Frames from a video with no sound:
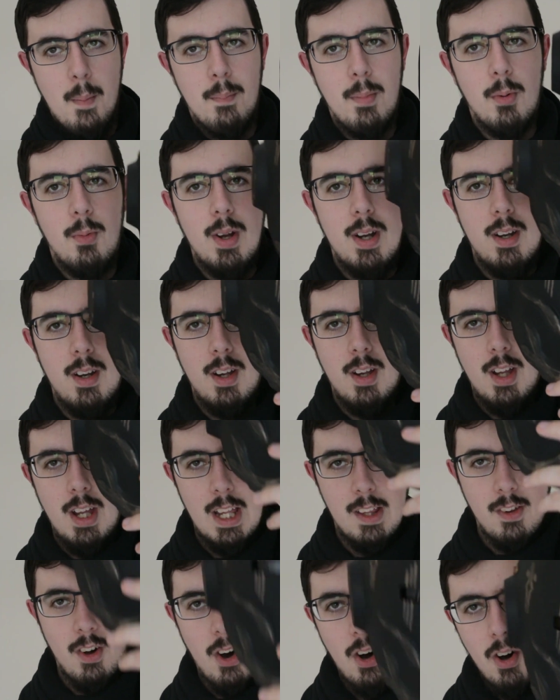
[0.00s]
but when
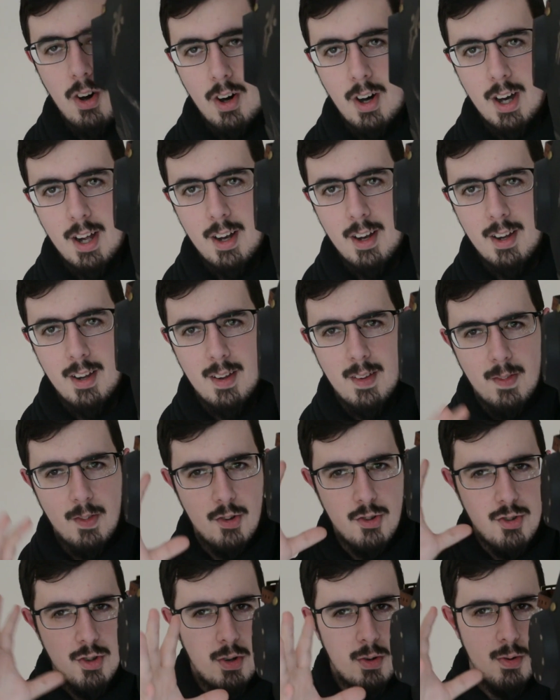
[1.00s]
it's on,
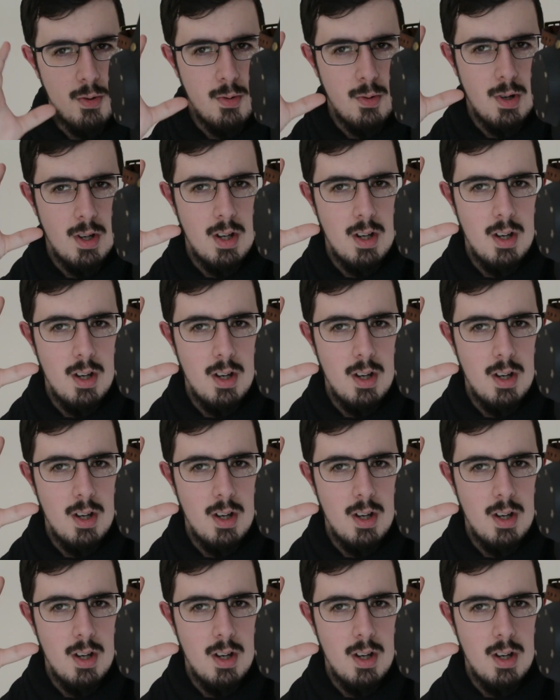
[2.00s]
there's no